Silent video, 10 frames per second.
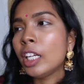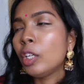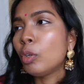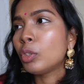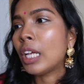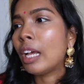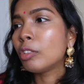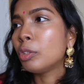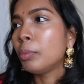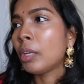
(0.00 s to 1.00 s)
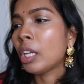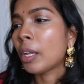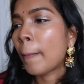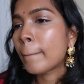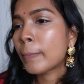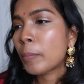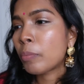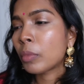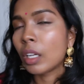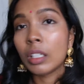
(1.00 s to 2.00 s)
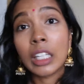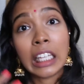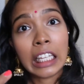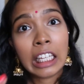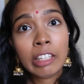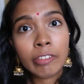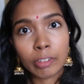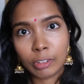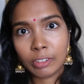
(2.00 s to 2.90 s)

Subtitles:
He knows how to be evil.